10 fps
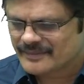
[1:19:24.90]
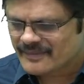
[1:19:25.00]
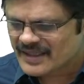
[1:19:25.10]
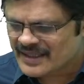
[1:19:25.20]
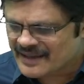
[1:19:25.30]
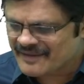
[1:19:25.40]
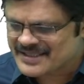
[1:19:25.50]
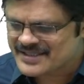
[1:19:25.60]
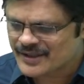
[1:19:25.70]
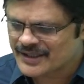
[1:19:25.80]
The
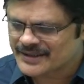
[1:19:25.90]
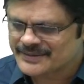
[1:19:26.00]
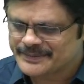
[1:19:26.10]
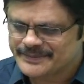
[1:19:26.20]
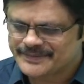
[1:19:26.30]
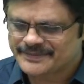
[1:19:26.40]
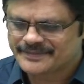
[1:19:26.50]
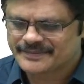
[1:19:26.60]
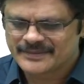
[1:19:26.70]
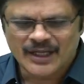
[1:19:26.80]
reverse order.
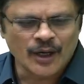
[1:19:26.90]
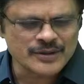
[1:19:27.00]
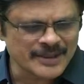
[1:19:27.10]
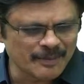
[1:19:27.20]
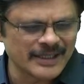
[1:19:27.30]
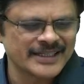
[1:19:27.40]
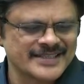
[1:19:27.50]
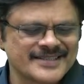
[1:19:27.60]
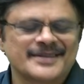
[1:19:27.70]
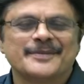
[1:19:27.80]
How simple it
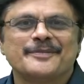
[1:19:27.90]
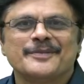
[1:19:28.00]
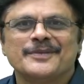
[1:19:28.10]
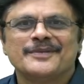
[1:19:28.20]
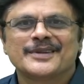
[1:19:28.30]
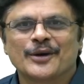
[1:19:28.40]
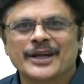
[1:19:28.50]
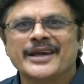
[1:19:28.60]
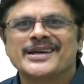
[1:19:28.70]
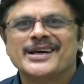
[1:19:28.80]
is.
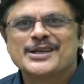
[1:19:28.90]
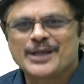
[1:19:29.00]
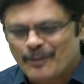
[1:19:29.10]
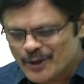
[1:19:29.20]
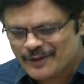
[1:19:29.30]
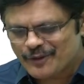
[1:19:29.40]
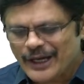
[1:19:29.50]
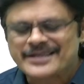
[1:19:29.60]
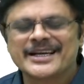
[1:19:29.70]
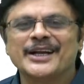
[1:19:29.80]
Okay. Suppose if you
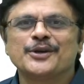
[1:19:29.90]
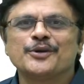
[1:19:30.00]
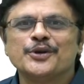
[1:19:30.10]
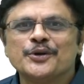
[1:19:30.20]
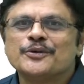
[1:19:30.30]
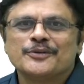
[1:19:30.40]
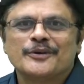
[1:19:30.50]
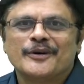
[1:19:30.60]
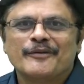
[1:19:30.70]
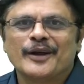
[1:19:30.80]
assign to new
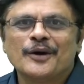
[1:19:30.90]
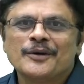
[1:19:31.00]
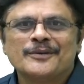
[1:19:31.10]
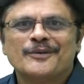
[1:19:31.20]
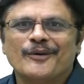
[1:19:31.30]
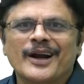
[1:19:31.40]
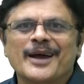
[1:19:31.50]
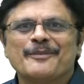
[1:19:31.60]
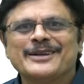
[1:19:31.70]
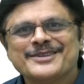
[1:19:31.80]
fellow, what
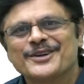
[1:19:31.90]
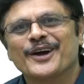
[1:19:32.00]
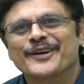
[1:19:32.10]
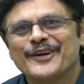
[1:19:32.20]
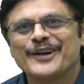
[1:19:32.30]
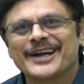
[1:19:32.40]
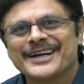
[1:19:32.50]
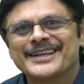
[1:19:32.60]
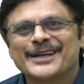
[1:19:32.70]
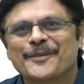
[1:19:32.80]
happens? You are going to
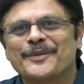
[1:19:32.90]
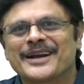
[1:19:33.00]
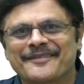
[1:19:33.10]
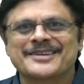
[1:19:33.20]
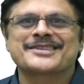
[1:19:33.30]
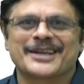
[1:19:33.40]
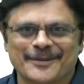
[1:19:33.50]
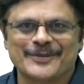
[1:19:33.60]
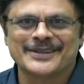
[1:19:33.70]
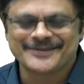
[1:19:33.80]
get the tuple, reverse
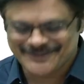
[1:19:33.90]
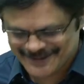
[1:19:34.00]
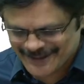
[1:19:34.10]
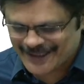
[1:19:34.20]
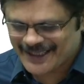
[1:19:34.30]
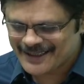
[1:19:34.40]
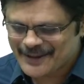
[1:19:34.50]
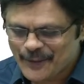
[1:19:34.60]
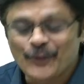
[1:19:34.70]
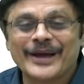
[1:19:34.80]
tuple. Got it?
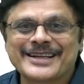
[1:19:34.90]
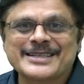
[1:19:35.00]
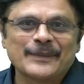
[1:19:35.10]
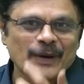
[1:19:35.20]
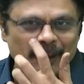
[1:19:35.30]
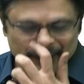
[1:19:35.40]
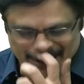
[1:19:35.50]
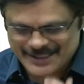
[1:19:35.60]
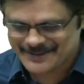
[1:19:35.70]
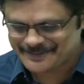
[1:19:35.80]
Very simple operation.